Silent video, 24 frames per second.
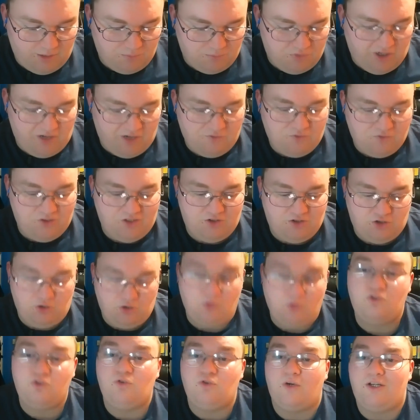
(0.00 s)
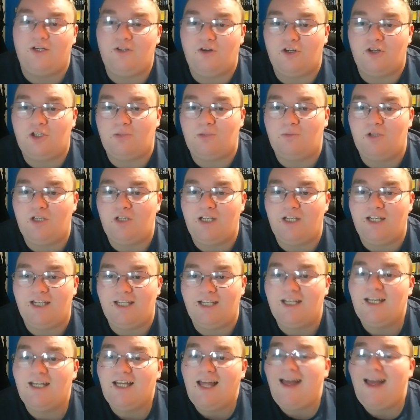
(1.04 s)
the bravery to join our
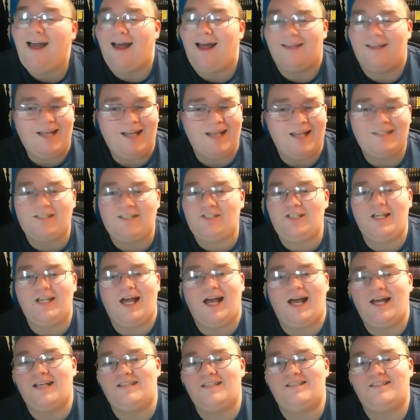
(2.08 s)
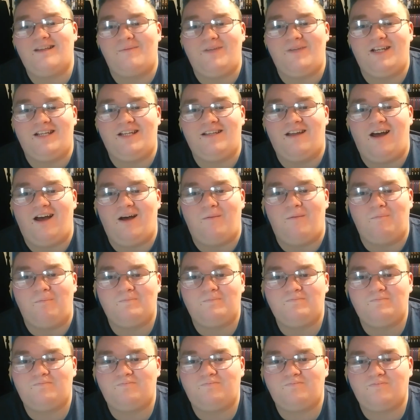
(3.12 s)
community. And now that she has, I mean,
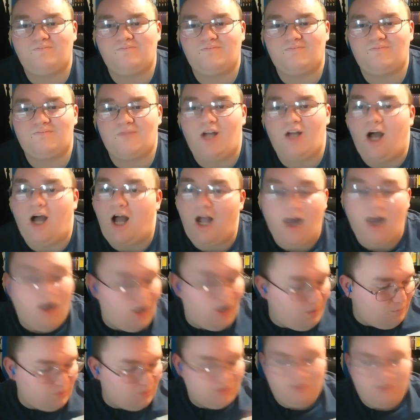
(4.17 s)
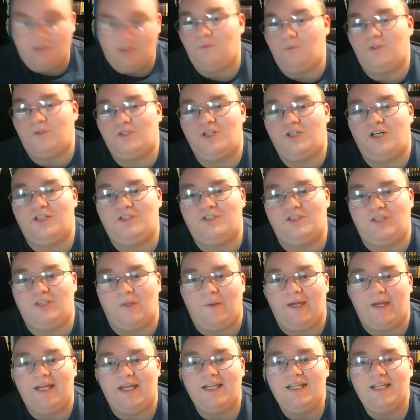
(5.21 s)
I want her to
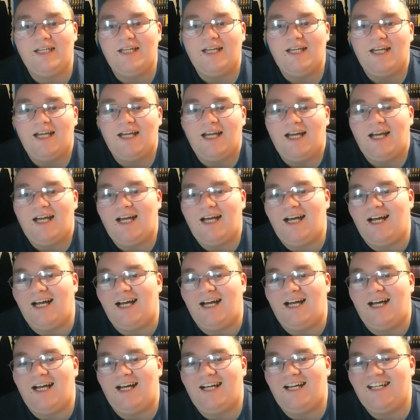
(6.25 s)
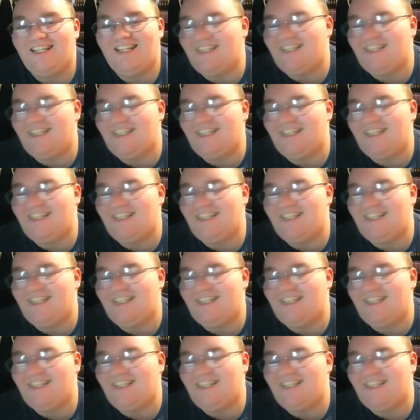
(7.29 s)
do it. I